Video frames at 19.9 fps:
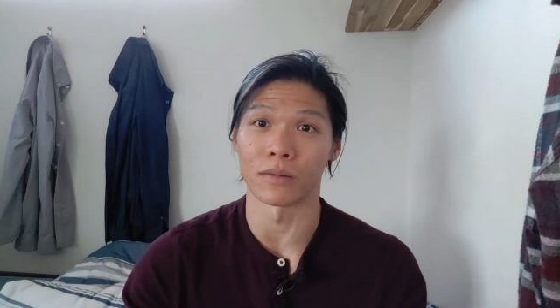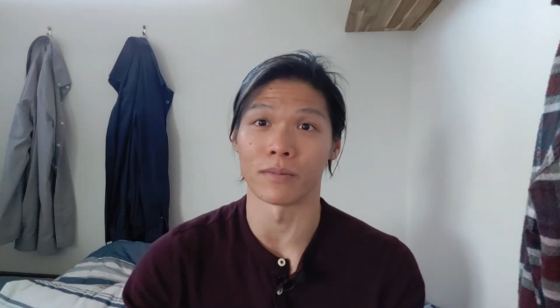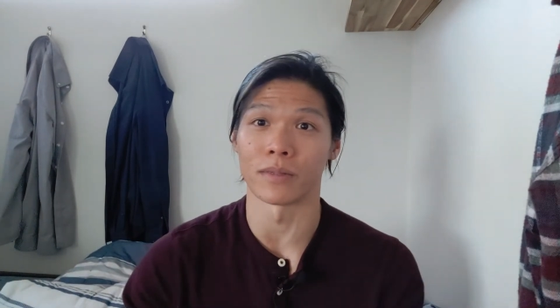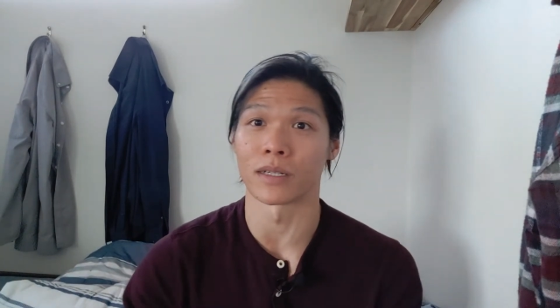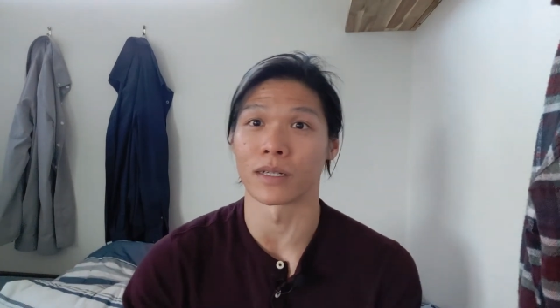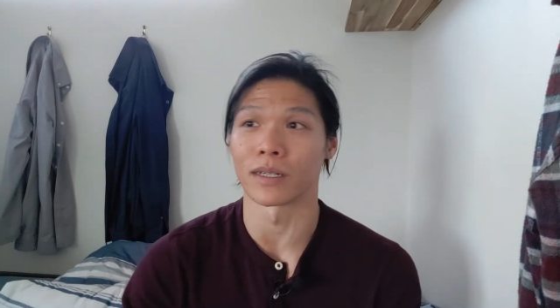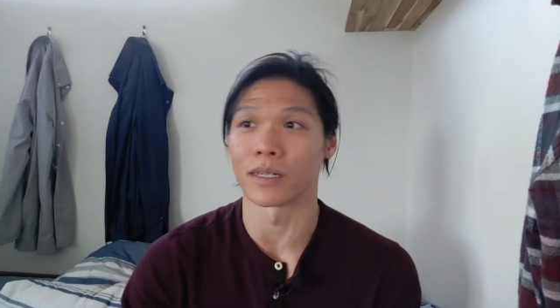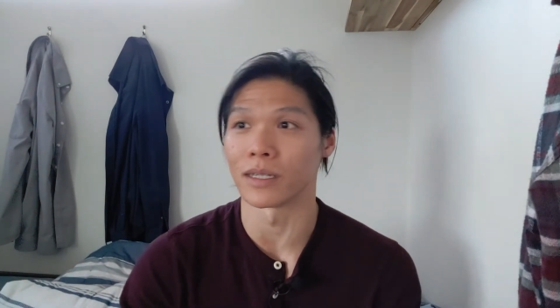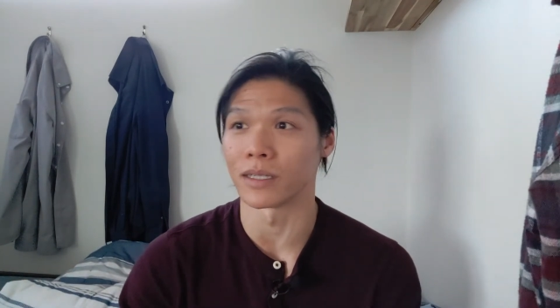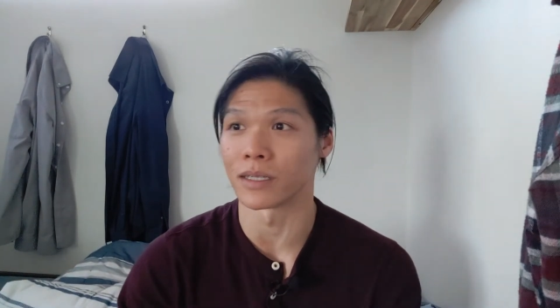
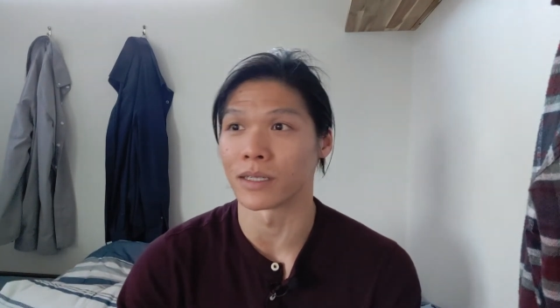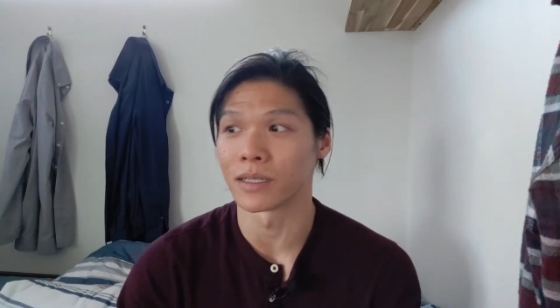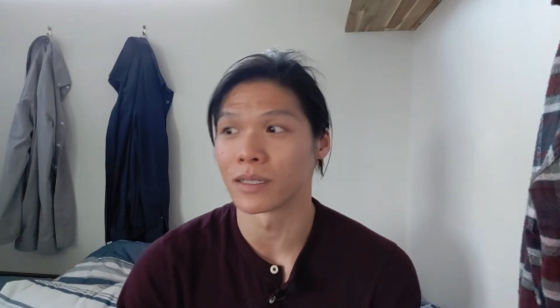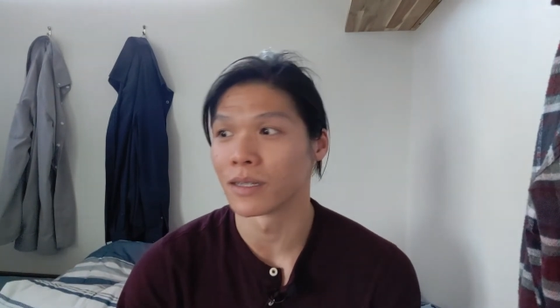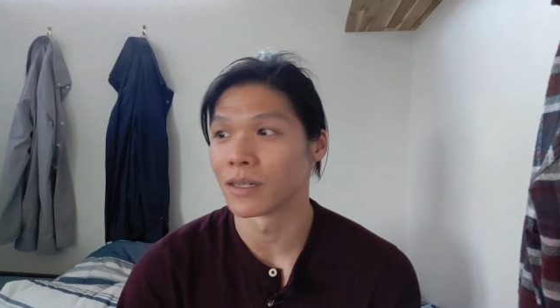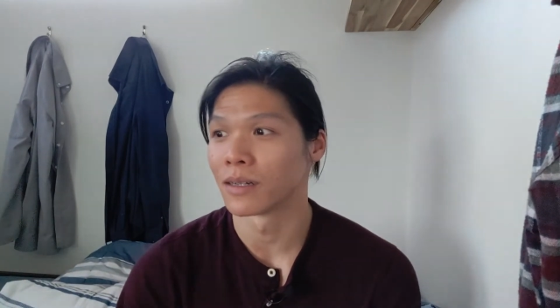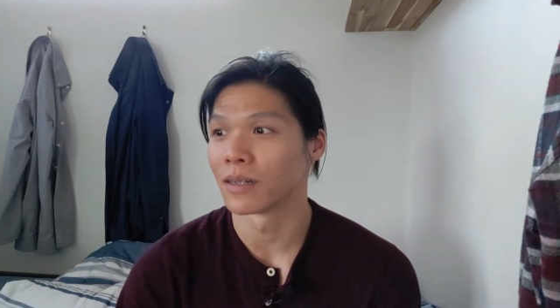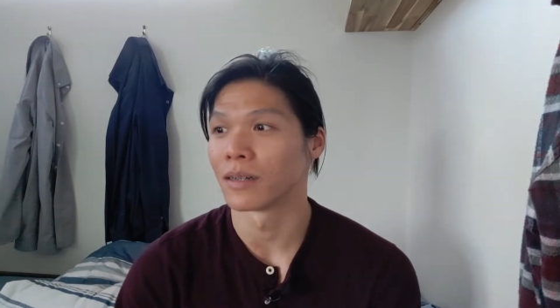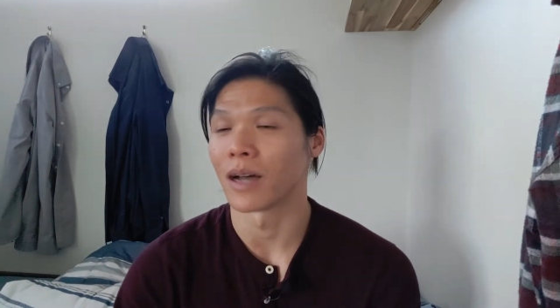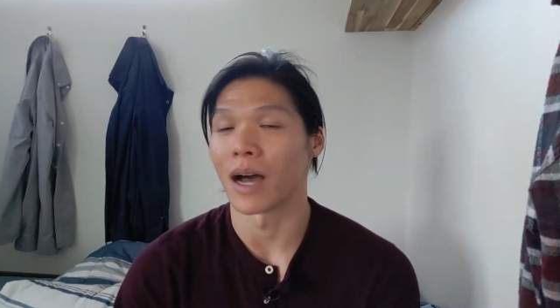because
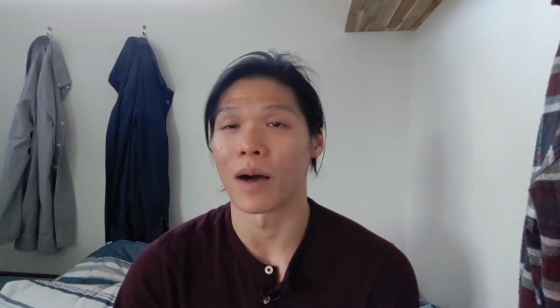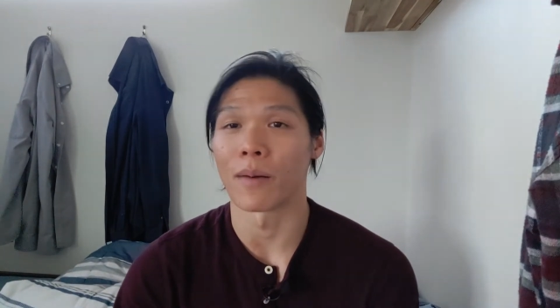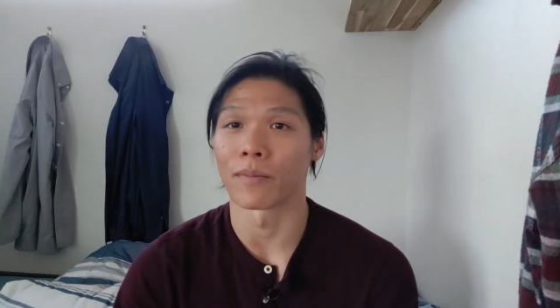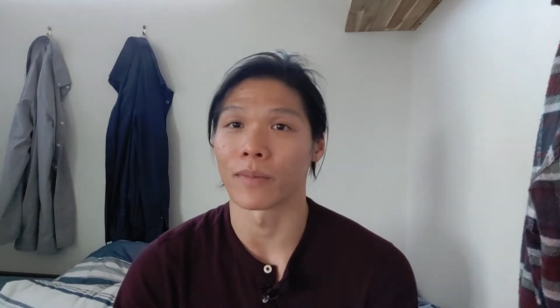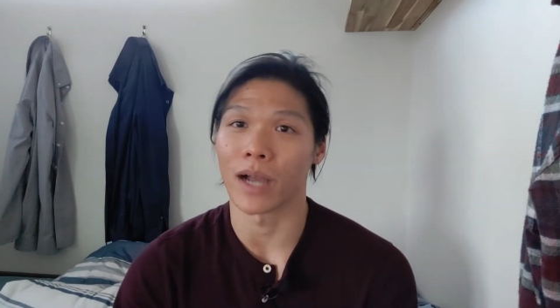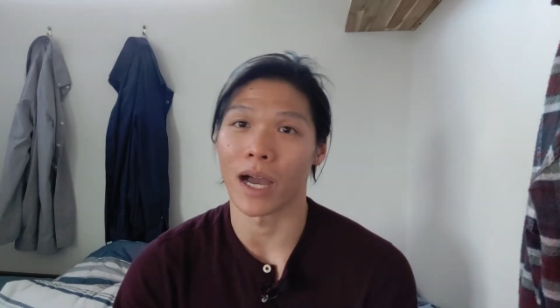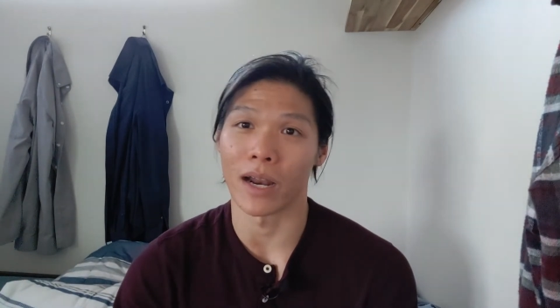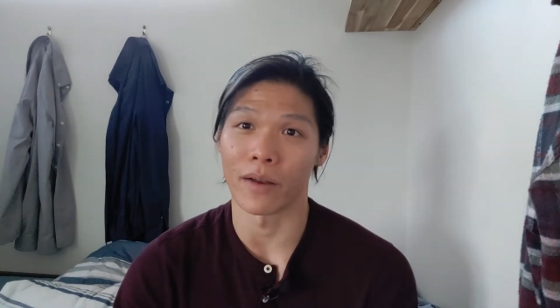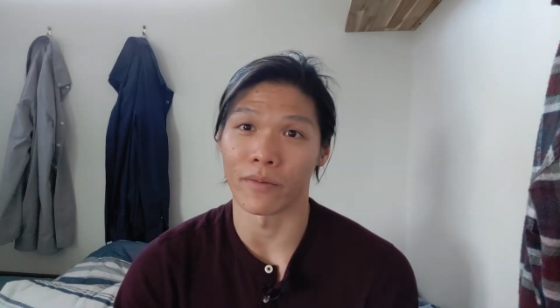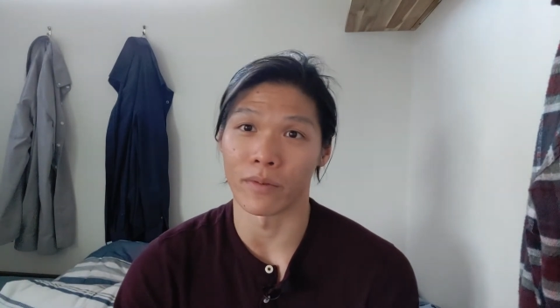I'm
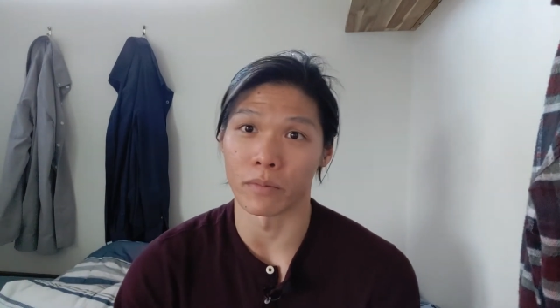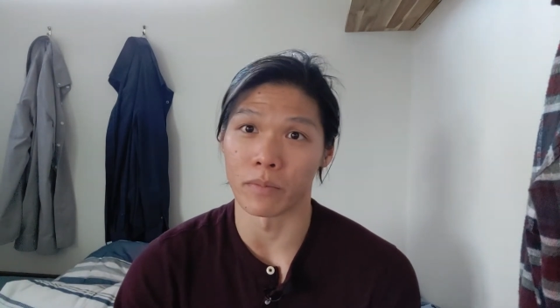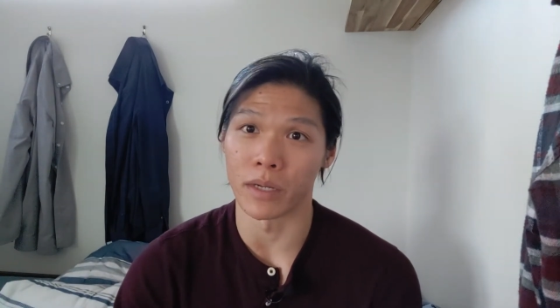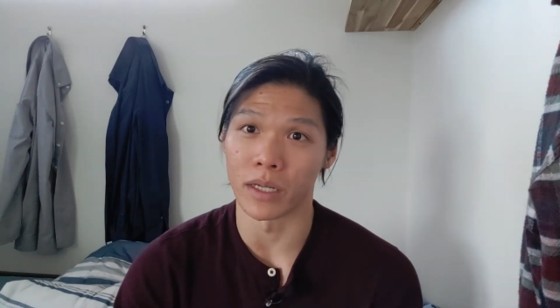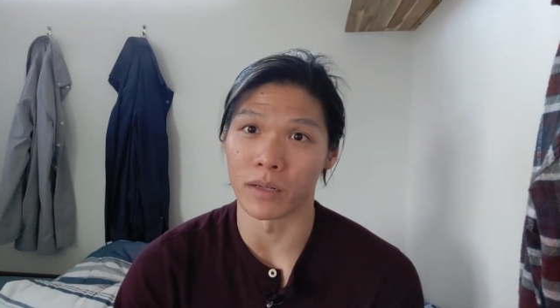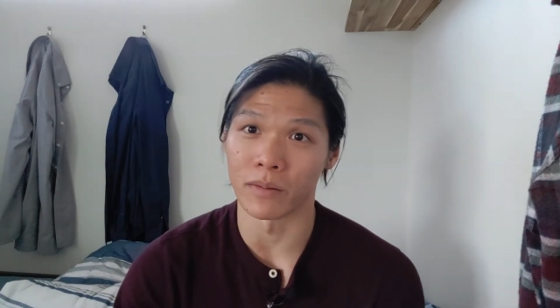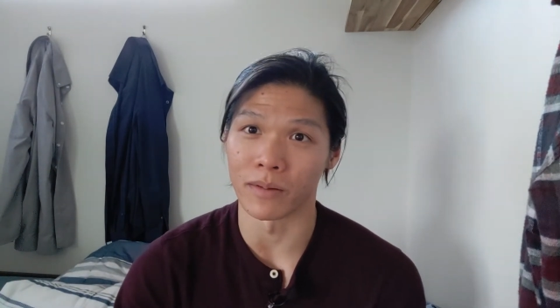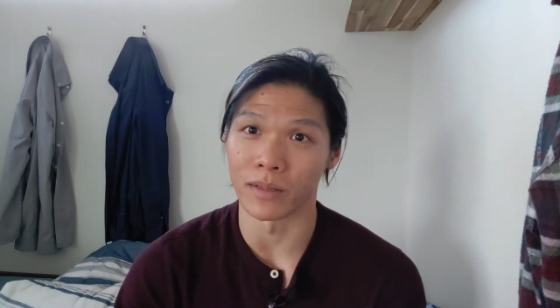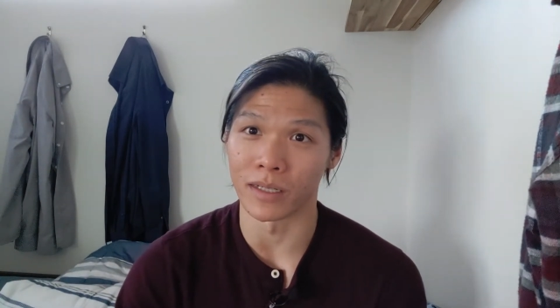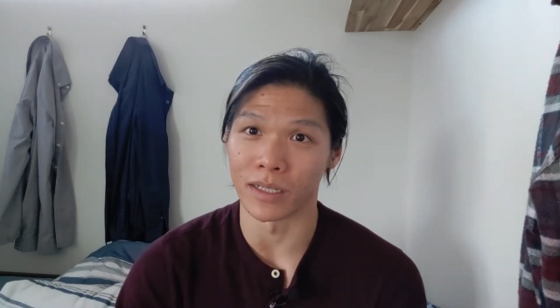kind of a
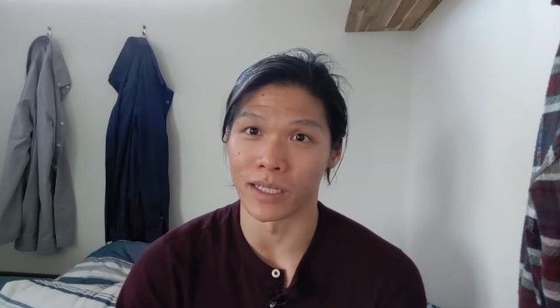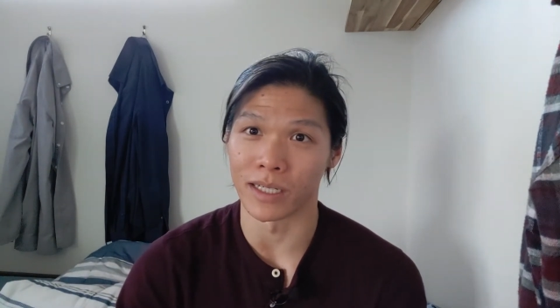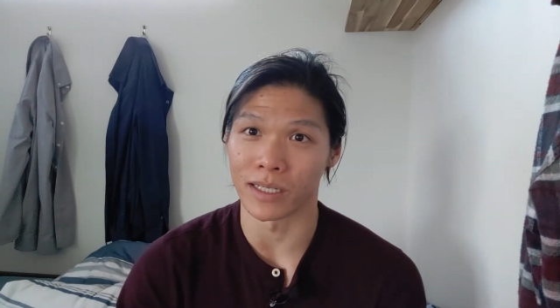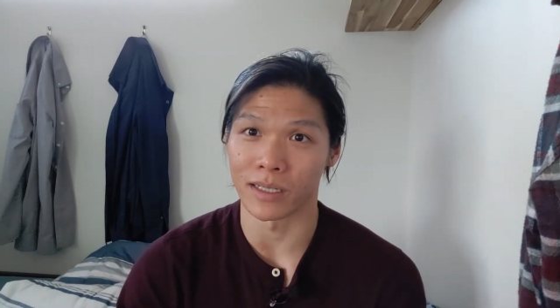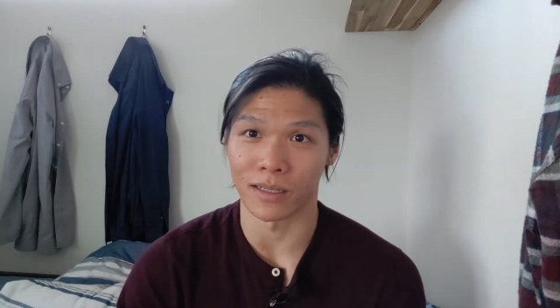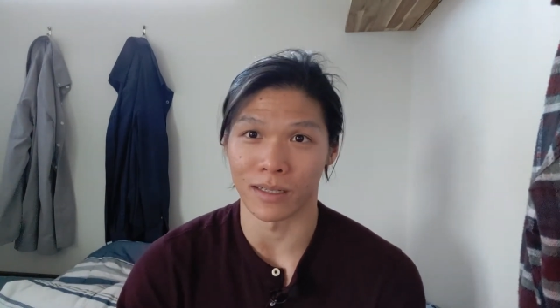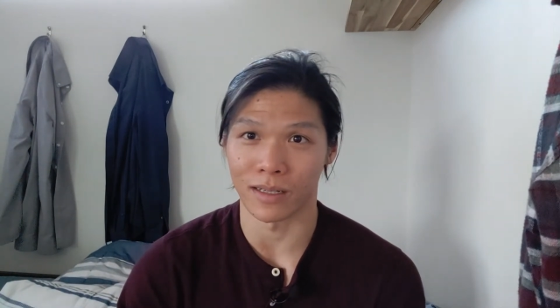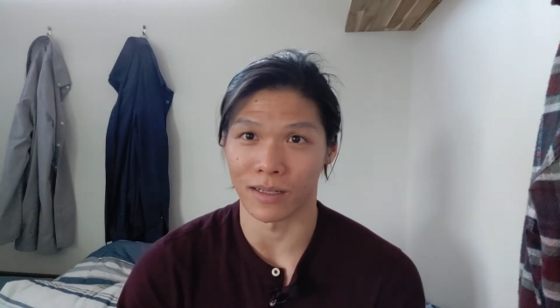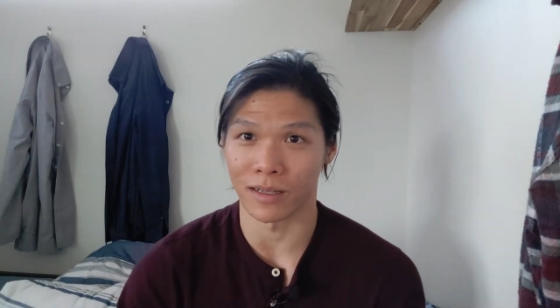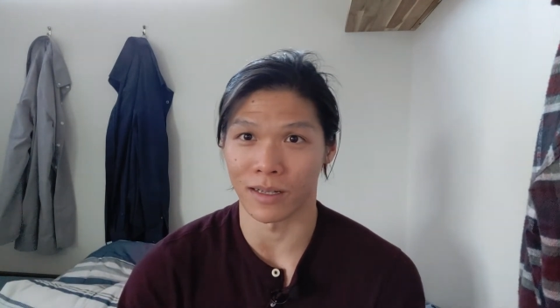minimalist.